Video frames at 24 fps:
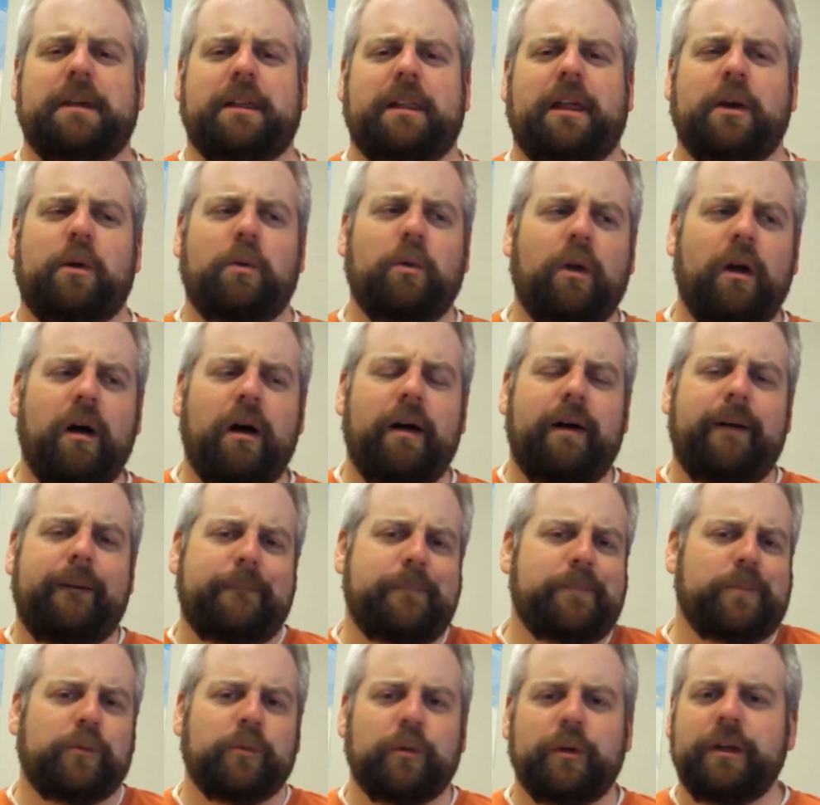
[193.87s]
Like, we're
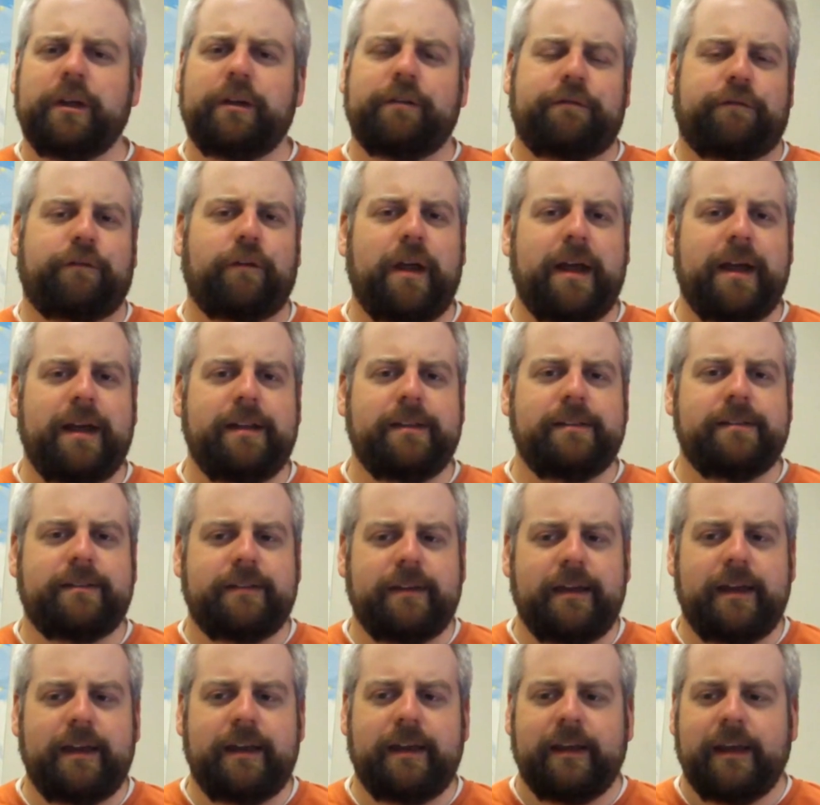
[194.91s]
all really good friends
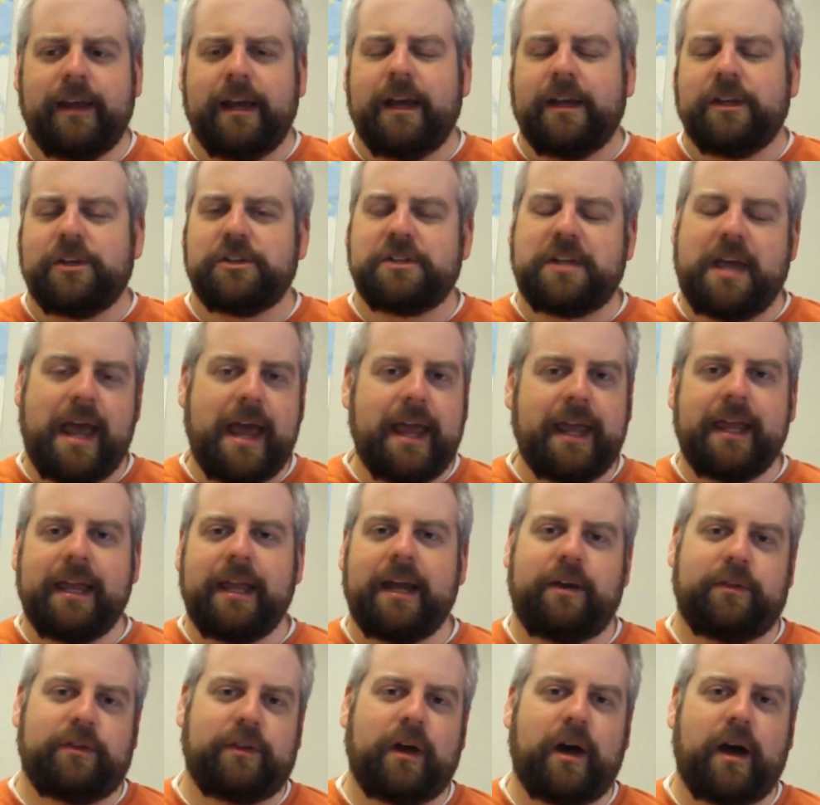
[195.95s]
and just hanging
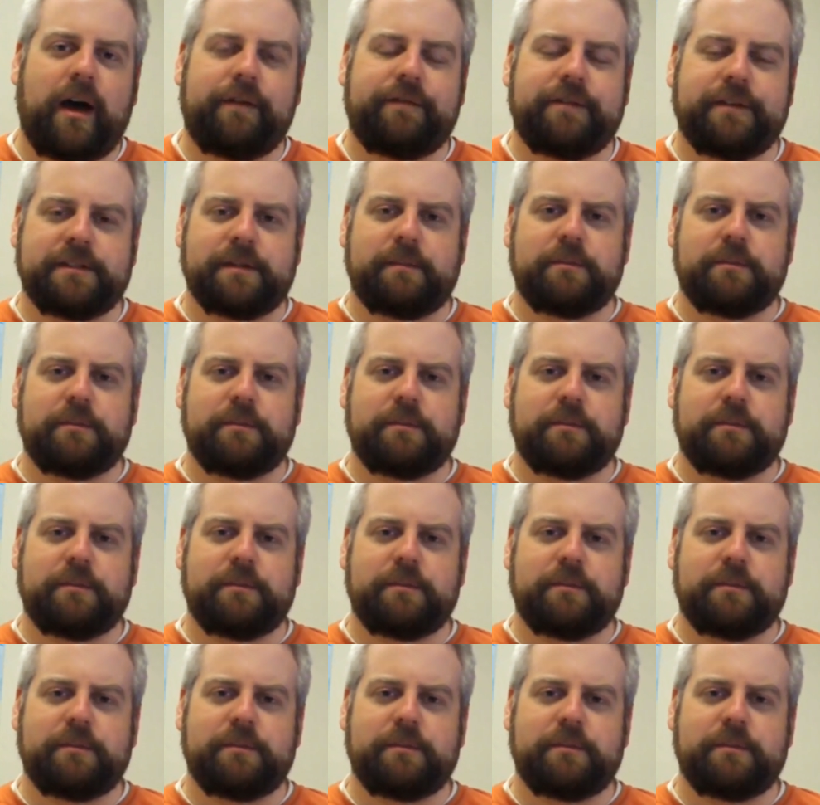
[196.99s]
out in the office.